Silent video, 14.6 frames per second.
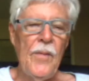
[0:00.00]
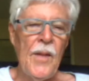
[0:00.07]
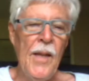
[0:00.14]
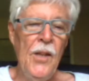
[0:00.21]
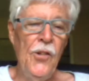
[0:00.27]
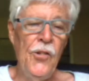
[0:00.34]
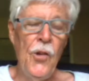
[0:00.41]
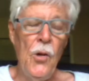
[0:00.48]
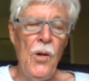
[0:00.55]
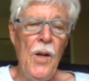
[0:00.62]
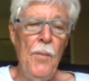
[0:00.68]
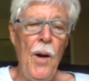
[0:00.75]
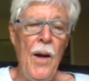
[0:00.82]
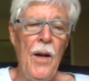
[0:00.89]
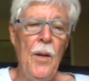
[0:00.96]
it's certainly
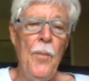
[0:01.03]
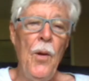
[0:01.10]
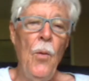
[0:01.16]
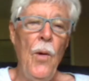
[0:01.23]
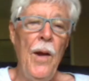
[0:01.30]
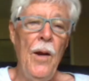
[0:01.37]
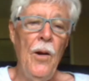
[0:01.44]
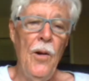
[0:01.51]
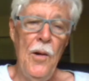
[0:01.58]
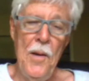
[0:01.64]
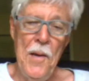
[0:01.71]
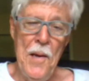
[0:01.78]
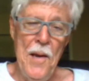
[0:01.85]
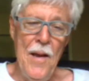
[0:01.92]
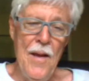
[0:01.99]
buyer beware,
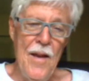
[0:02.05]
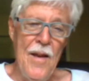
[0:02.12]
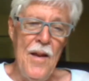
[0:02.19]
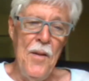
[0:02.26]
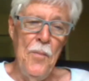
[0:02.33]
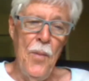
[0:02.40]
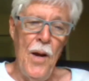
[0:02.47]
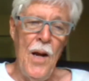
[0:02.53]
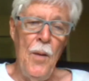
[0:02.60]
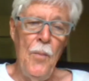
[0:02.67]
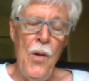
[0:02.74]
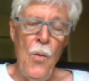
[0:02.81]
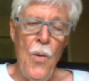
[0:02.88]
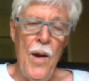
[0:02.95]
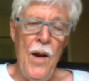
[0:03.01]
and buyer
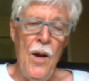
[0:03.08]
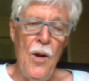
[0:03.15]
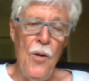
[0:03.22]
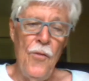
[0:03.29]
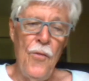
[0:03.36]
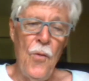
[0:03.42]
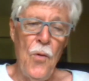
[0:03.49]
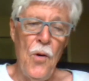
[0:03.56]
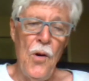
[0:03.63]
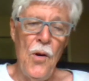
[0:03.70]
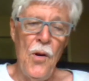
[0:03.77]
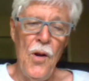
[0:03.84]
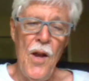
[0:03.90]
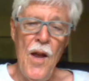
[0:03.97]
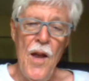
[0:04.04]
beware
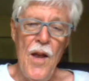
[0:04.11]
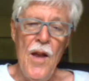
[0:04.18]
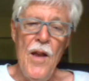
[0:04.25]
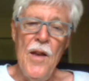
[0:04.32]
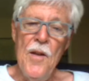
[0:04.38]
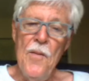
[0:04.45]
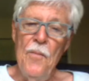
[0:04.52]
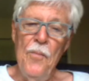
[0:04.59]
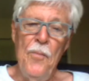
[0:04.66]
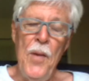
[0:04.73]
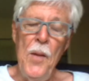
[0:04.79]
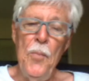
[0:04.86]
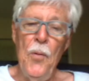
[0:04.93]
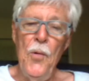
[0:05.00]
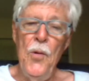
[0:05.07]
for
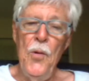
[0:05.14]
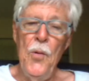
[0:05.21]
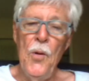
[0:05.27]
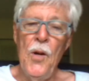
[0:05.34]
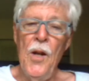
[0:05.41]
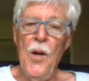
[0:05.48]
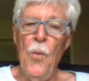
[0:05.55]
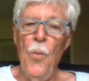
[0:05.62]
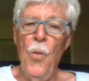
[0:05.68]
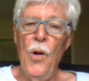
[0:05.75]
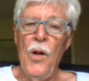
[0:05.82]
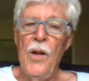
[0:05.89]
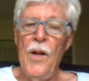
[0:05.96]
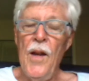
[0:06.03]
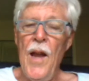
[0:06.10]
people who are going to
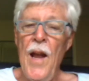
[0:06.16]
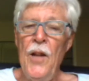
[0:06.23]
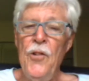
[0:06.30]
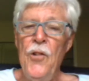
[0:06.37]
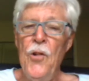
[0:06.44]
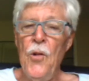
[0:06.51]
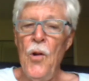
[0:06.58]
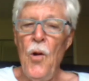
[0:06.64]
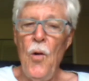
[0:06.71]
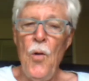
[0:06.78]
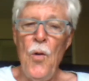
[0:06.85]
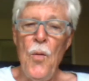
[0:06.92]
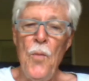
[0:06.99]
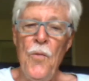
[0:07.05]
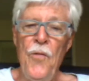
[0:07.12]
work at your
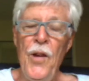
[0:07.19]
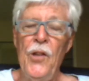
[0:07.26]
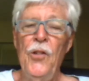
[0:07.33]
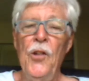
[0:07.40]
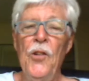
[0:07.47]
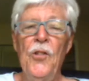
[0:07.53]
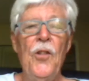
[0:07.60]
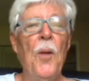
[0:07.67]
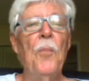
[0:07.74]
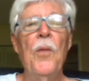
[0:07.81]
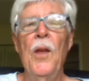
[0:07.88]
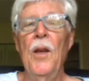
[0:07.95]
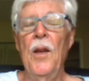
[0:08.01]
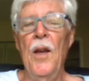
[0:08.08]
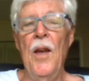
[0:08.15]
home fixing
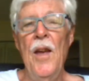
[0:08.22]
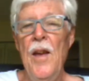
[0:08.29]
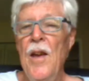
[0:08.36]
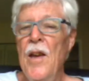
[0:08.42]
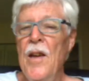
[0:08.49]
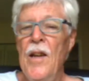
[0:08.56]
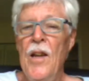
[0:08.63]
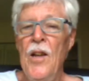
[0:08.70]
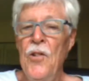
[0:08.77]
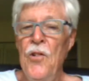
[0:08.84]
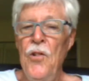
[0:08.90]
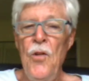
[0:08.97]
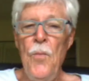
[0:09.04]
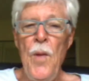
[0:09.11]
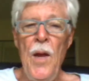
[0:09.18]
something, because
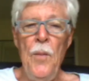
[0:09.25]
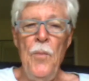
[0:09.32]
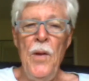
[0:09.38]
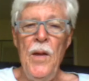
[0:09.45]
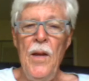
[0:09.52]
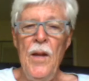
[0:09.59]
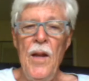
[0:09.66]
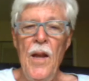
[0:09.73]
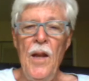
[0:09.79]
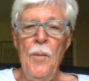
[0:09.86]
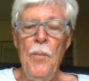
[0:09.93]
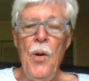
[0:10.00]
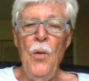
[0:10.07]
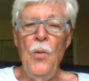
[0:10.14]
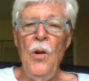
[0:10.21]
you may be in a
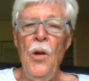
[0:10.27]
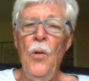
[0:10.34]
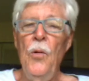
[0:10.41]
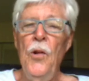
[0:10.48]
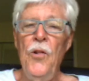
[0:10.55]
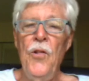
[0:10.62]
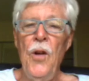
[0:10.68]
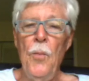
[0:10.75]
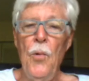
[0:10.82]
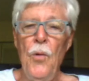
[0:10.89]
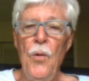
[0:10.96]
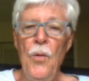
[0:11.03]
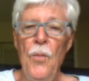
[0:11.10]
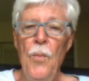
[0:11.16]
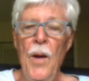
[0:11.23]
boatload of
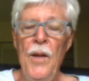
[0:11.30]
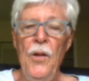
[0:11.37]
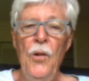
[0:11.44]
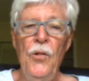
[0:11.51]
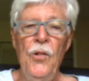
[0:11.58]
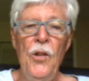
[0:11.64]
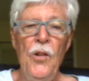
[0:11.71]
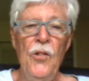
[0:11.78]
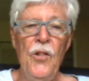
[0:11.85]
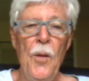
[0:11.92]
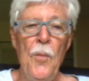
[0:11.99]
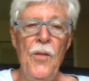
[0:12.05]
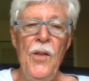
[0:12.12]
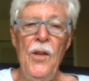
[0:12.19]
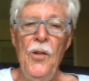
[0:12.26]
trouble by using
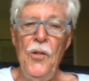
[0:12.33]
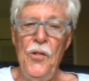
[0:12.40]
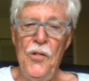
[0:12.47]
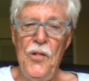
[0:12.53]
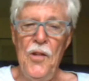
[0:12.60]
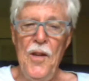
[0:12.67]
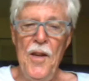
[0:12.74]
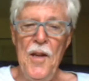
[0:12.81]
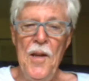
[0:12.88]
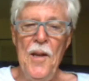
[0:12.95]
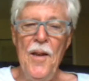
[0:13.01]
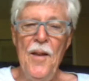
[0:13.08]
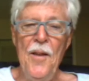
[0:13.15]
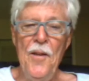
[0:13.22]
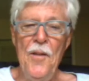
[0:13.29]
some of these
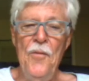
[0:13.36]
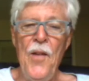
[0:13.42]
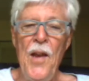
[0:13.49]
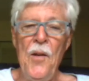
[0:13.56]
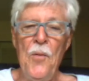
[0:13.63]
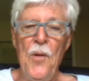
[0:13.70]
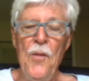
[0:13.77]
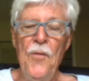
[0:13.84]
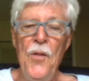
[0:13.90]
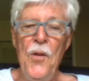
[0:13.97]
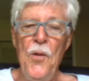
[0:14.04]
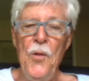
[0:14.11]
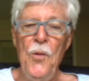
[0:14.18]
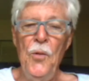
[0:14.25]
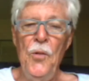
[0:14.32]
fake
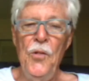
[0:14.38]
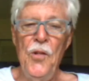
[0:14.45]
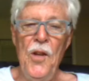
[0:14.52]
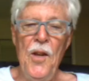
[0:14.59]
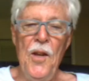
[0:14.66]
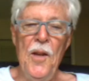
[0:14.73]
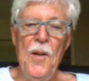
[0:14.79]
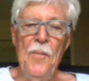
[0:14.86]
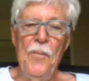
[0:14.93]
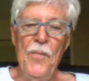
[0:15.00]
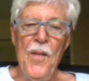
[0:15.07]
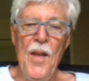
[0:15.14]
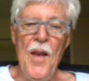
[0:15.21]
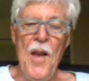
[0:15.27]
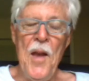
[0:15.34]
reviews
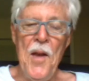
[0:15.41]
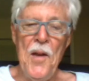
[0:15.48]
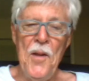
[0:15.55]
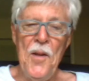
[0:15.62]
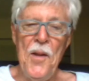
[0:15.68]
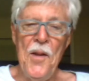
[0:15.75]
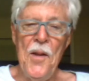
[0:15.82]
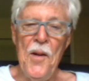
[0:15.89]
and